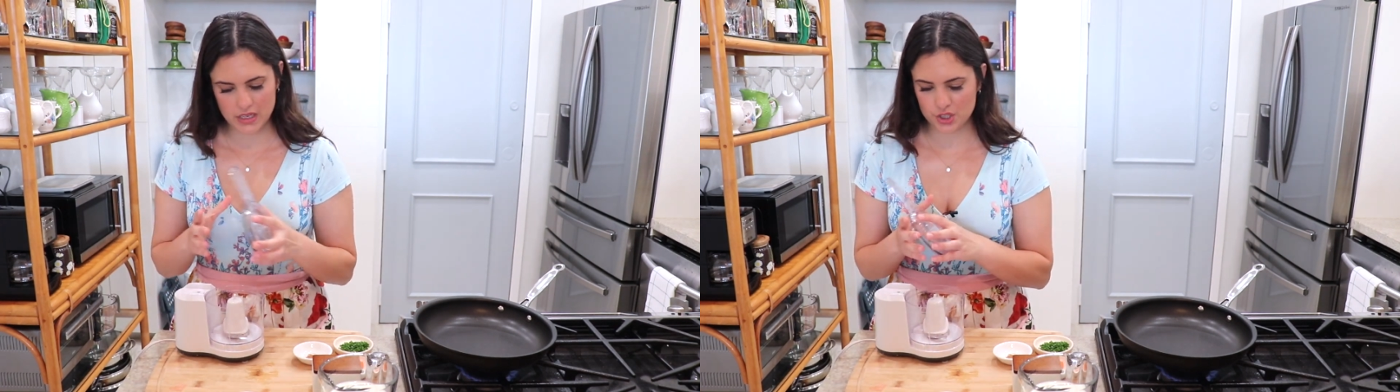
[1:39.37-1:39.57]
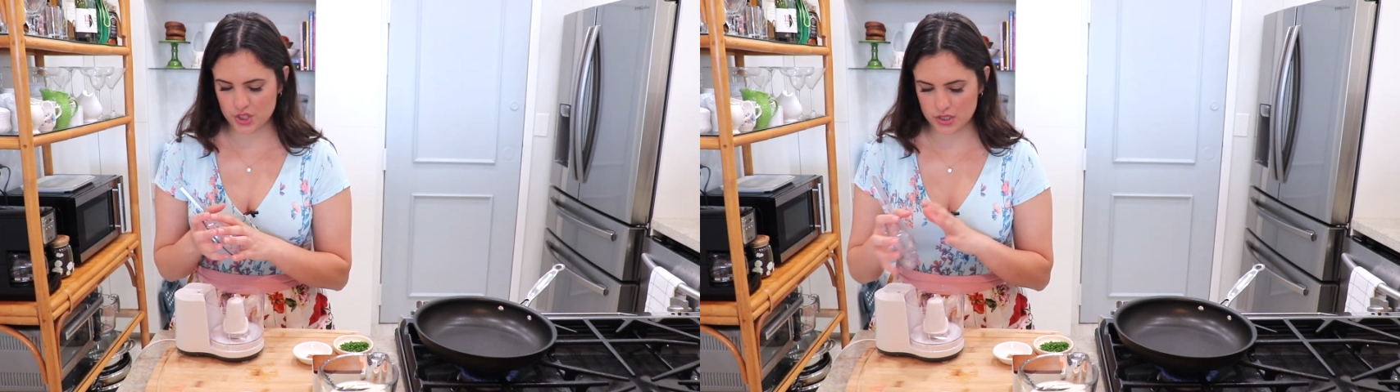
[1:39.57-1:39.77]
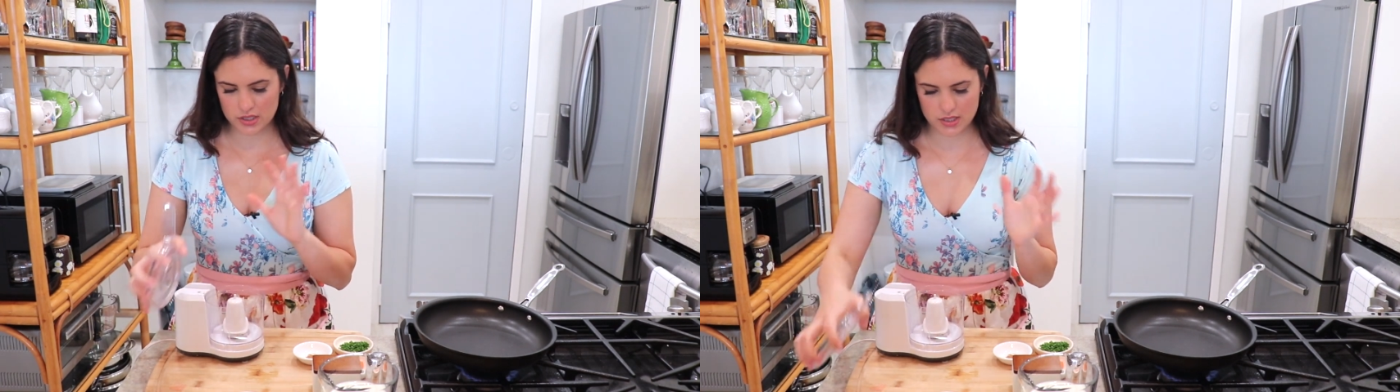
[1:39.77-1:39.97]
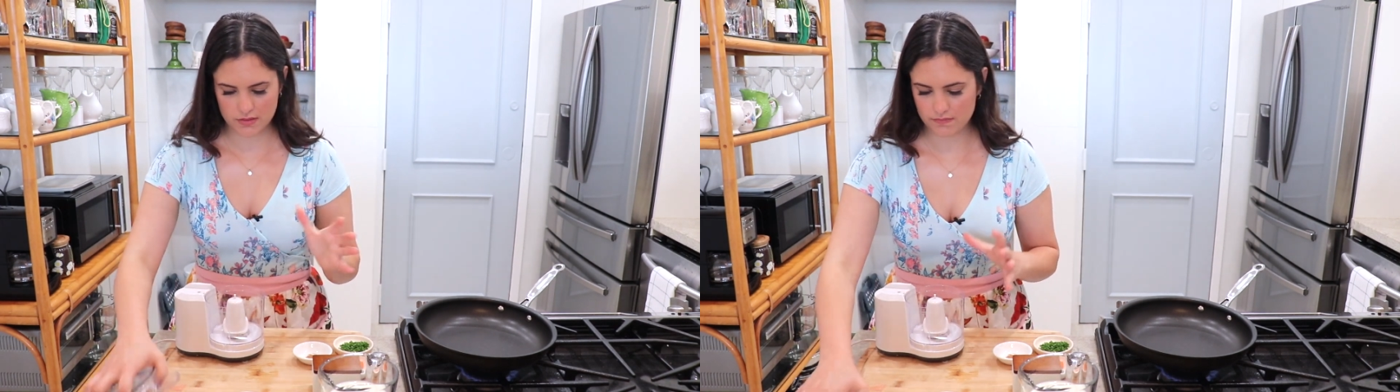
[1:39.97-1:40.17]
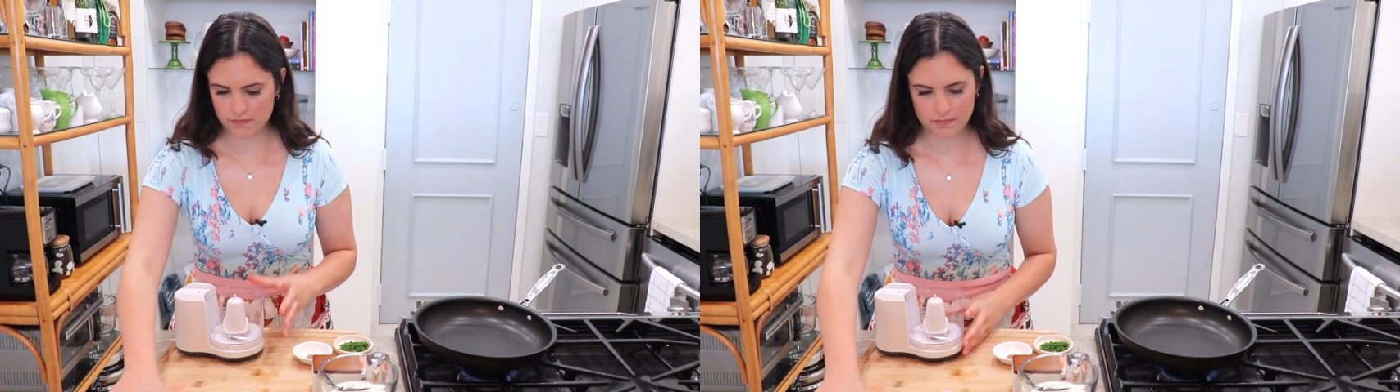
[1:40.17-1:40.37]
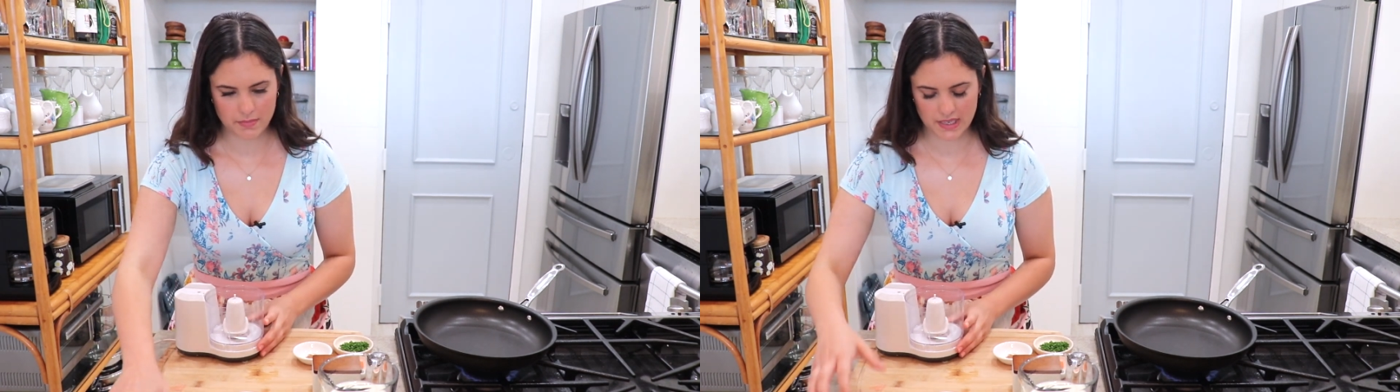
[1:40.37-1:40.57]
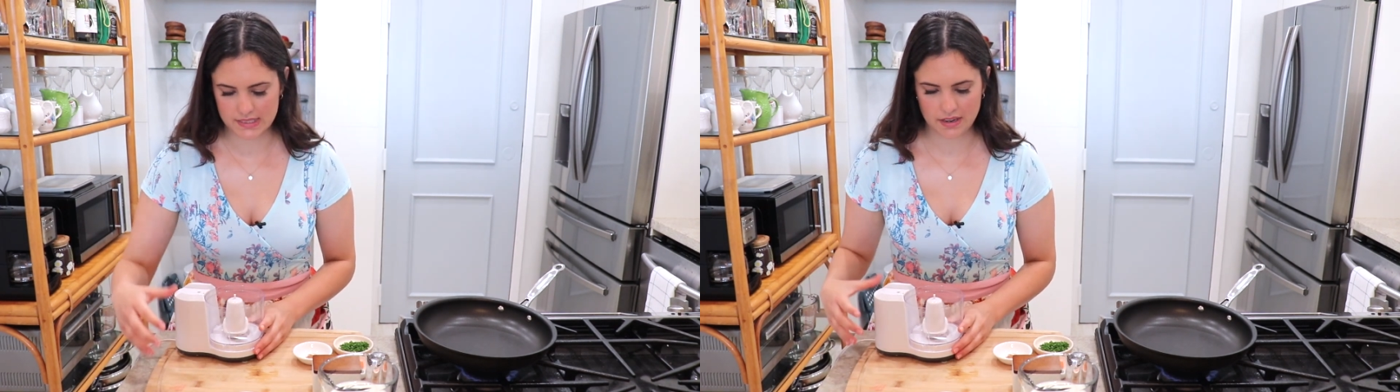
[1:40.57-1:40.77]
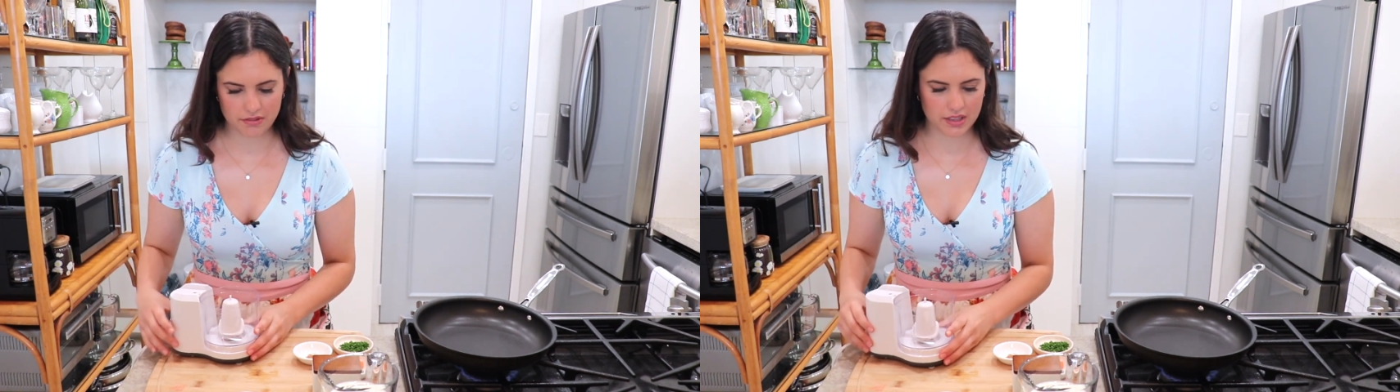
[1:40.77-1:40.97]
It just
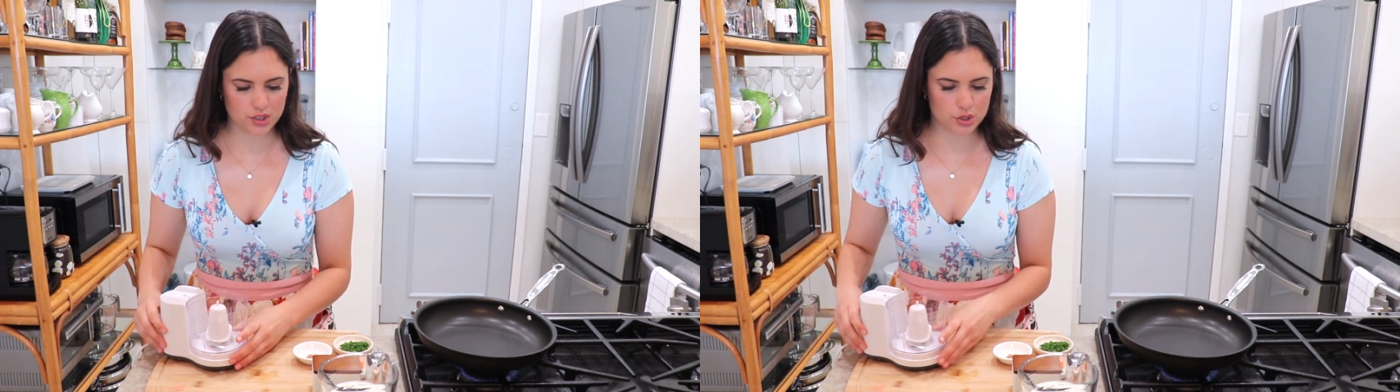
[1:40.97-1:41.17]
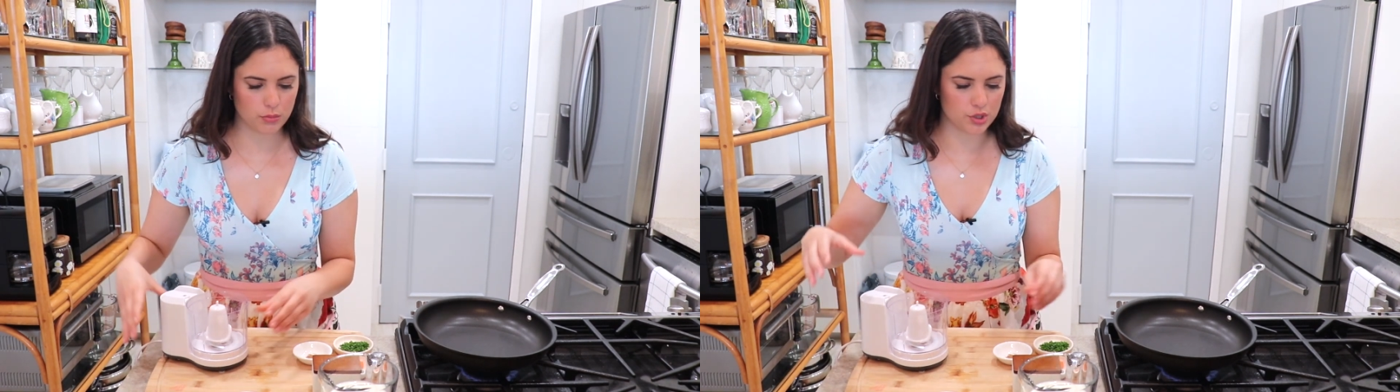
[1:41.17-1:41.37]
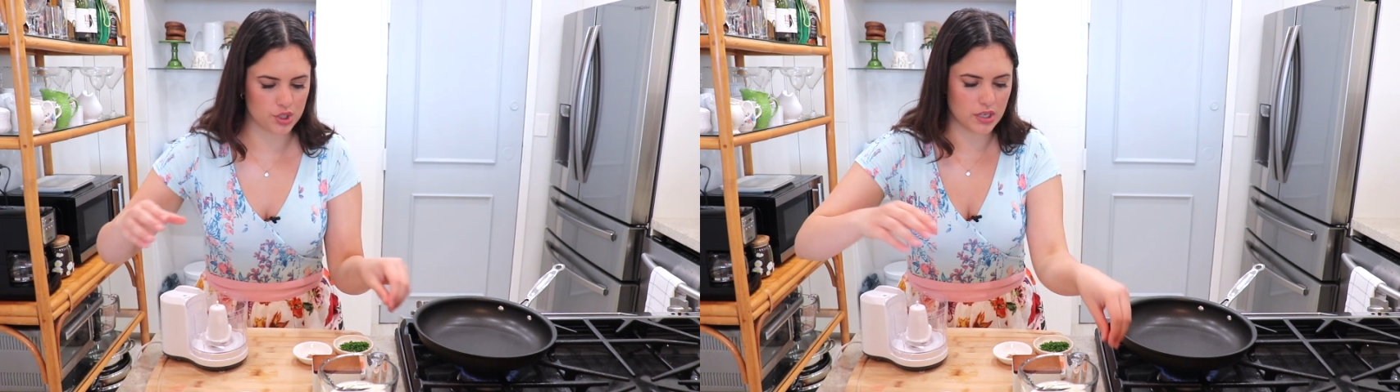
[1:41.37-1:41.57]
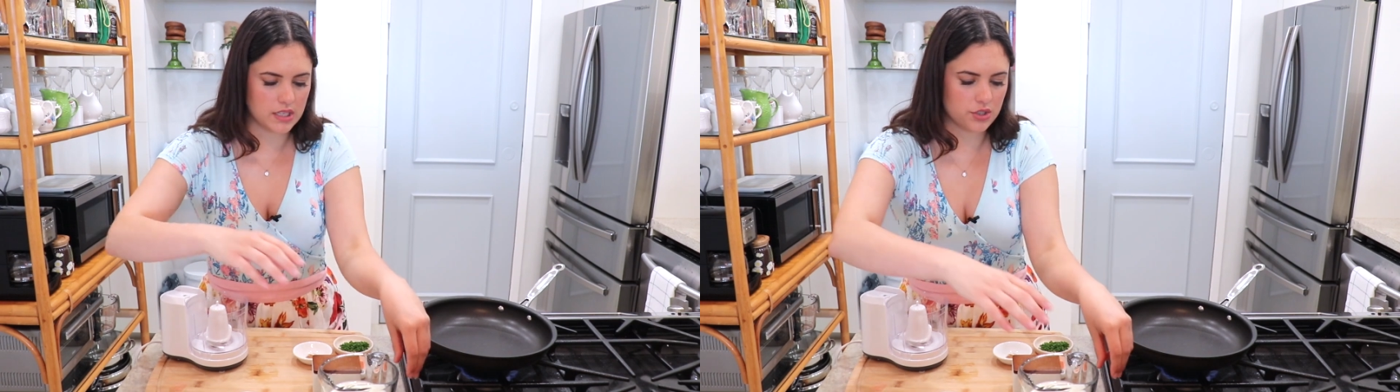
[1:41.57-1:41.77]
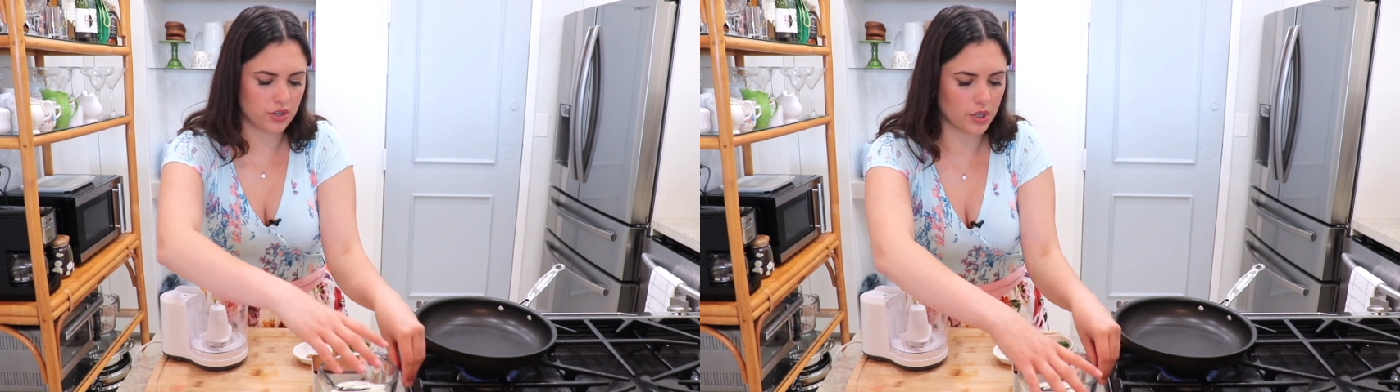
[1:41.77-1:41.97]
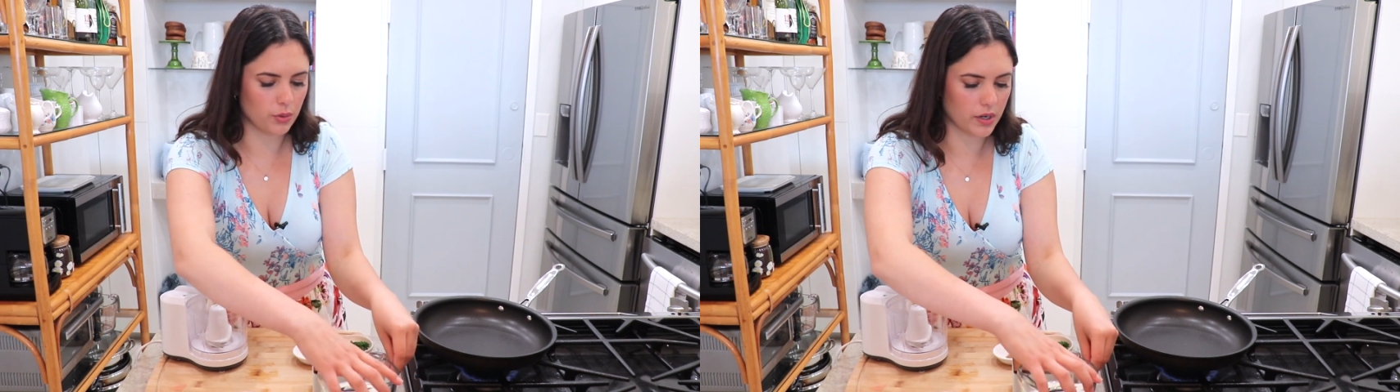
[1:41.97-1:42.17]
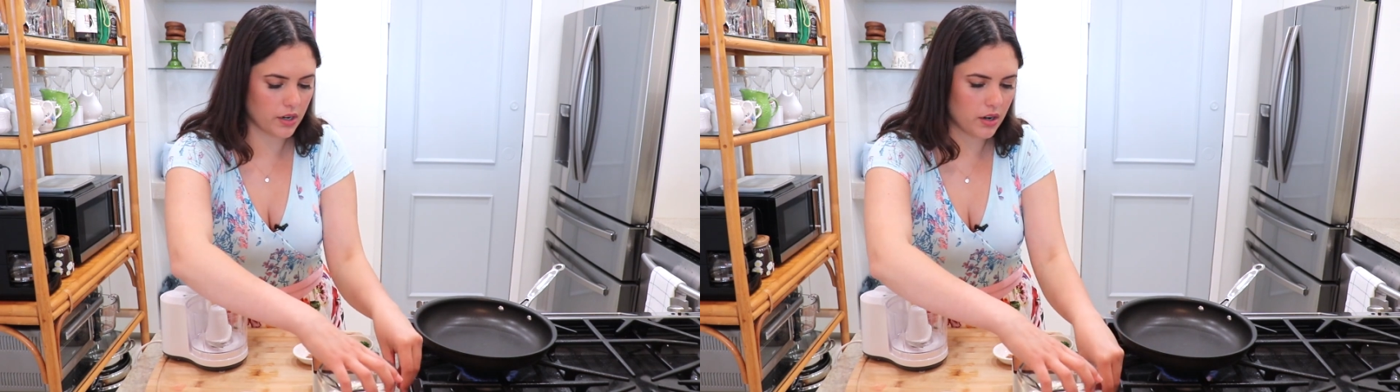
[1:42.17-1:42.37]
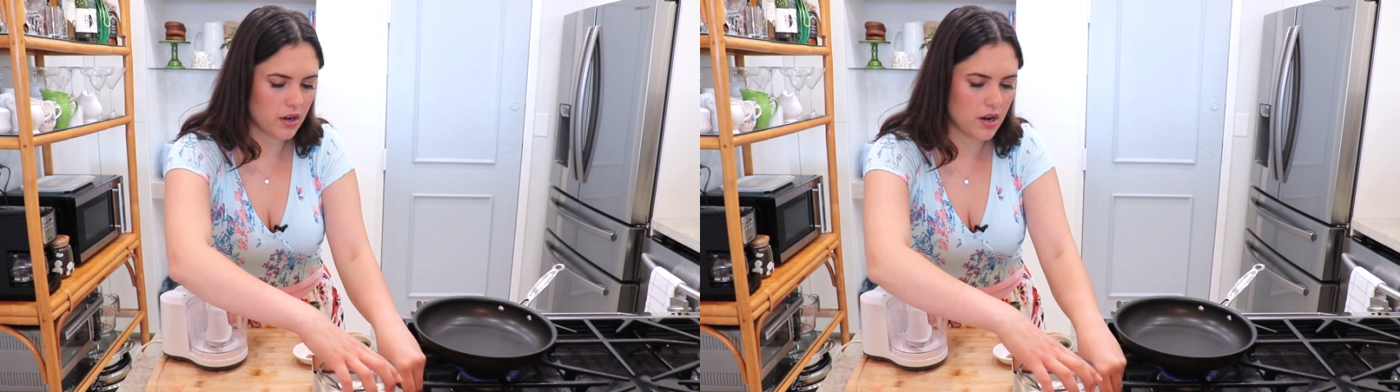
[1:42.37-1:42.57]
makes everything so much easier and
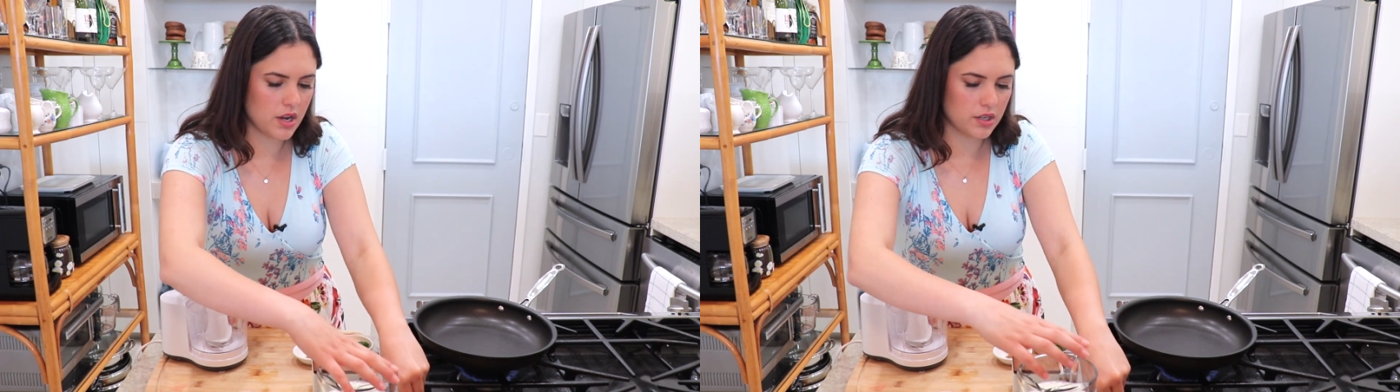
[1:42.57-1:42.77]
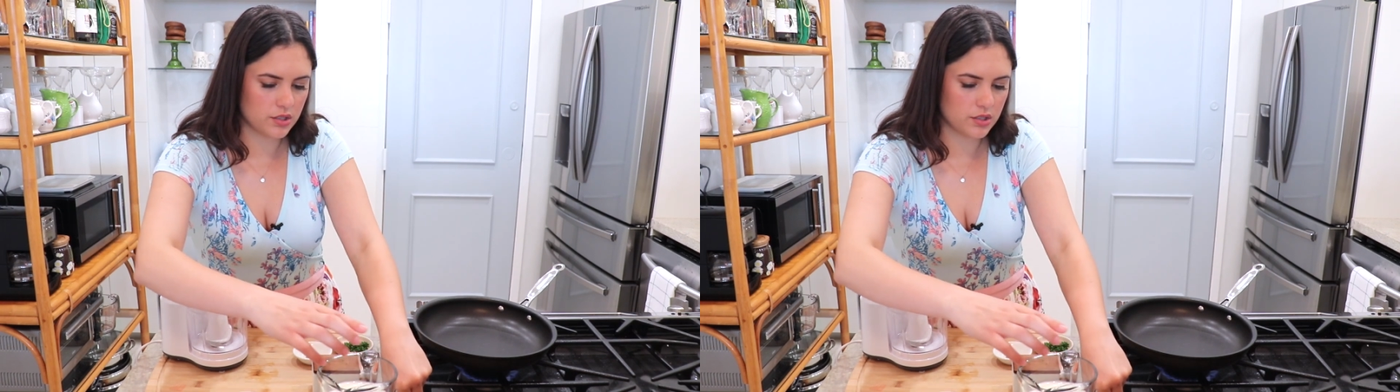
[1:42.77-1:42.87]
quicker.